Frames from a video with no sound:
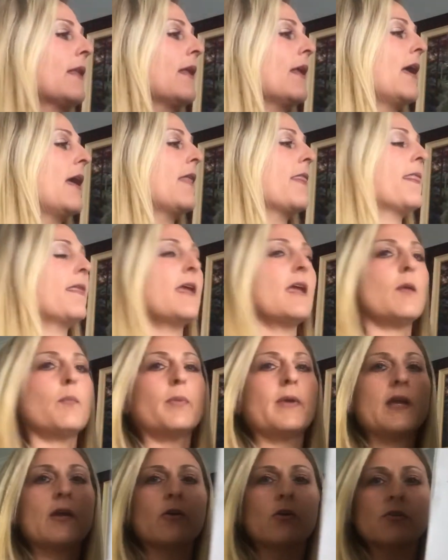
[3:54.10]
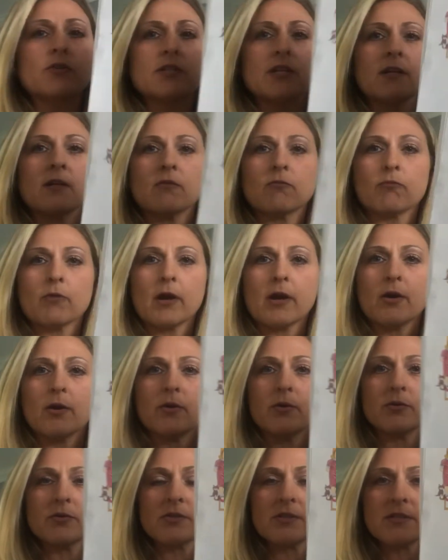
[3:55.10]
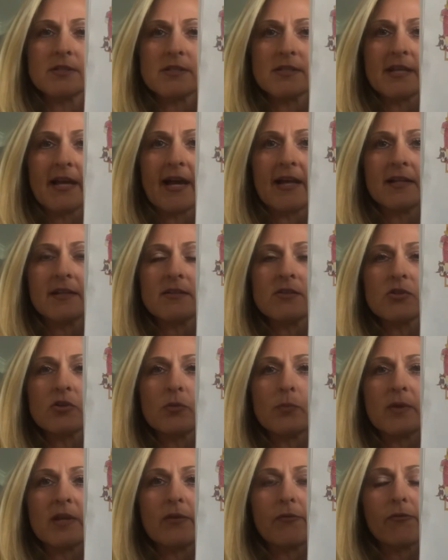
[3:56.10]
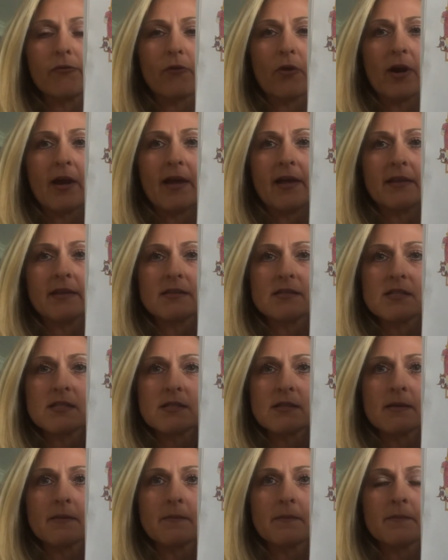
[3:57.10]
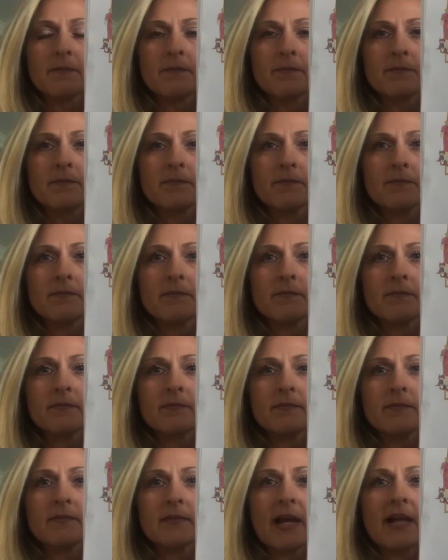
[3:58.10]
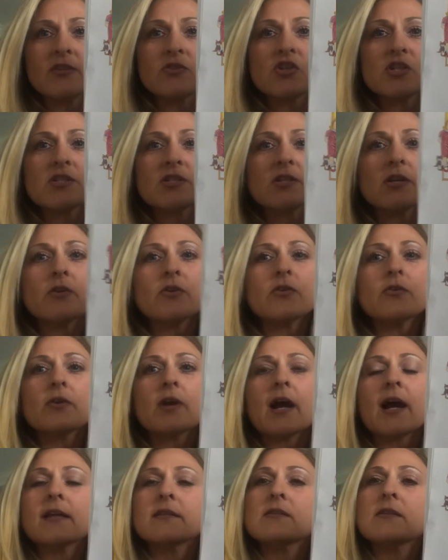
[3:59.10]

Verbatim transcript: I think Pinkerton and Rose decided to be friends. And just so you guys